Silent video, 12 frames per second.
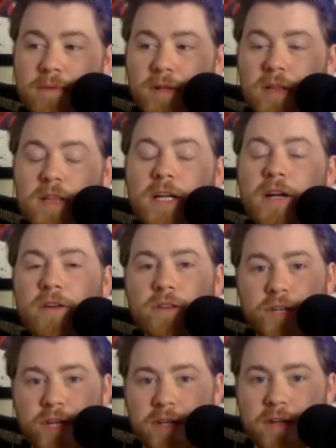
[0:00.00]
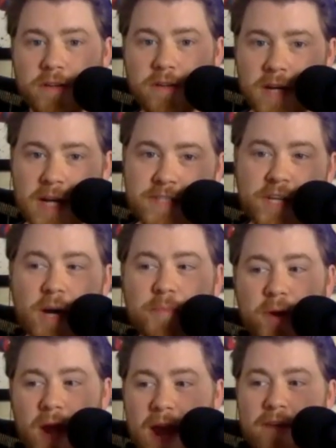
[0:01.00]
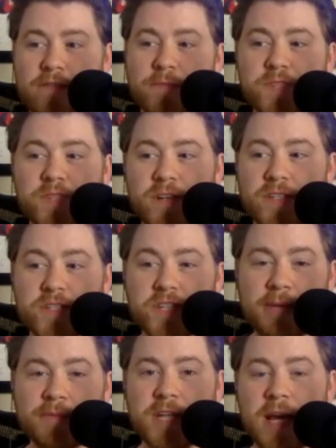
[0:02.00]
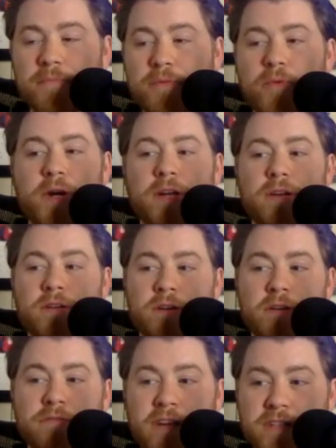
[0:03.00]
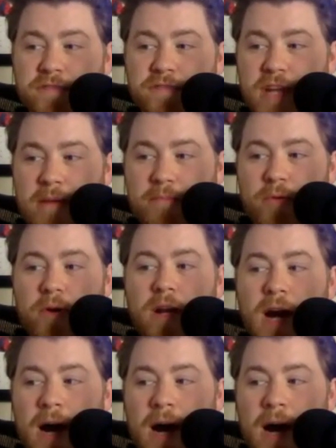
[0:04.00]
clearly has the upper hand from a scheme standpoint, an offensive standpoint.